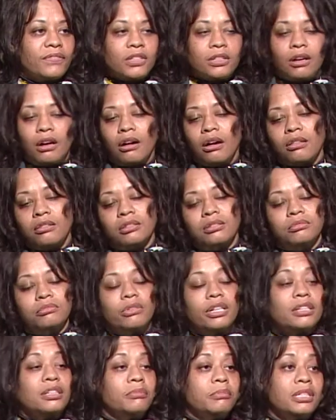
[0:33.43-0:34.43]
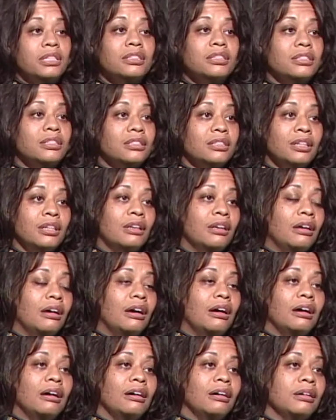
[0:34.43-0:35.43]
drafted all the recommended
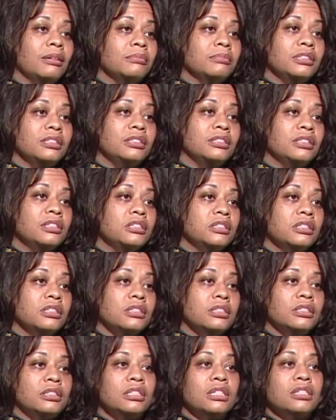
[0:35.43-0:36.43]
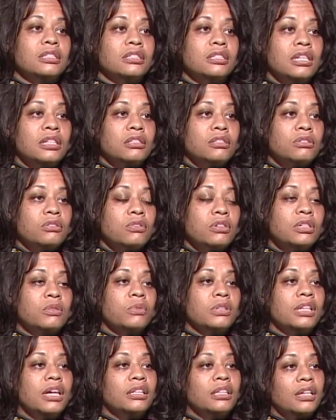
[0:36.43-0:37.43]
decisions and things of that sort.
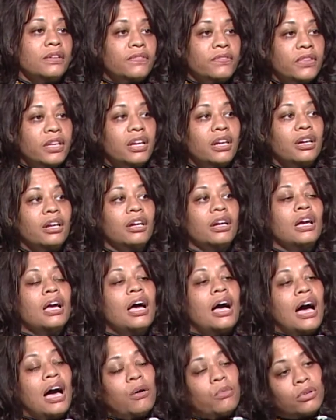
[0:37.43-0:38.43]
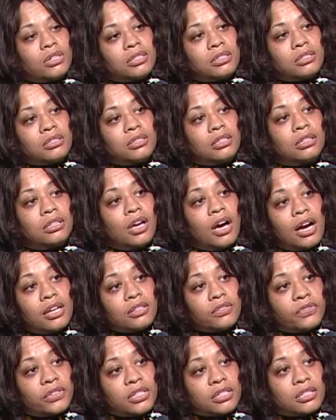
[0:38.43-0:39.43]
And when I left there, I went to the
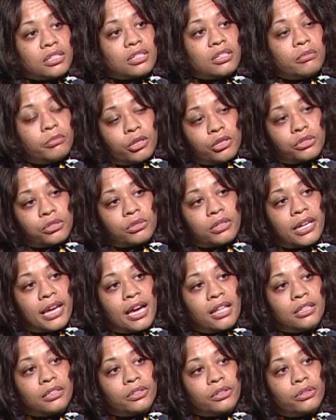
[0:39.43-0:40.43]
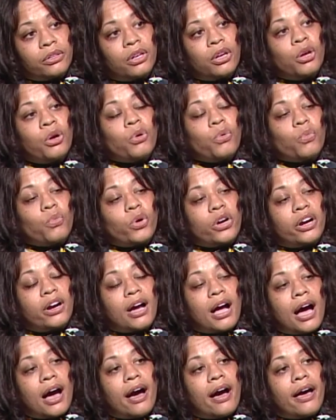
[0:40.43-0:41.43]
Law Division, Commercial Calendar,
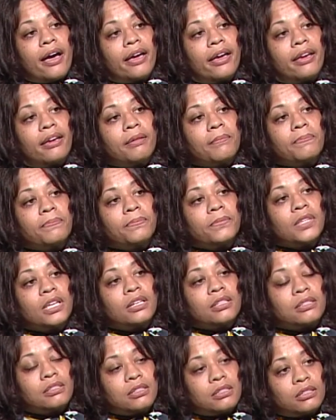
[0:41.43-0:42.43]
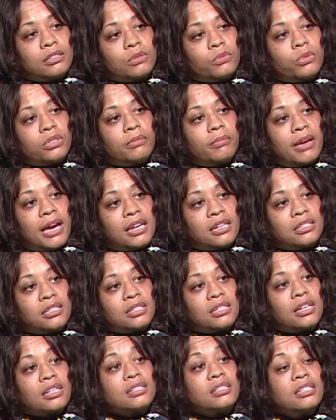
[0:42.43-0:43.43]
where I assisted with
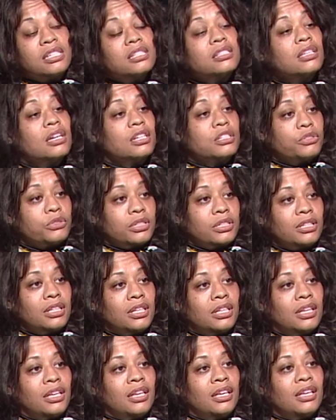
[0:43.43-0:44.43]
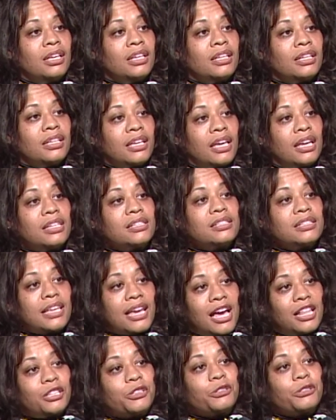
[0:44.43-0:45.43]
managing a 600 case
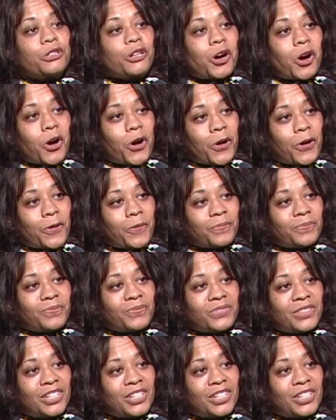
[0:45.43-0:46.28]
calendar call.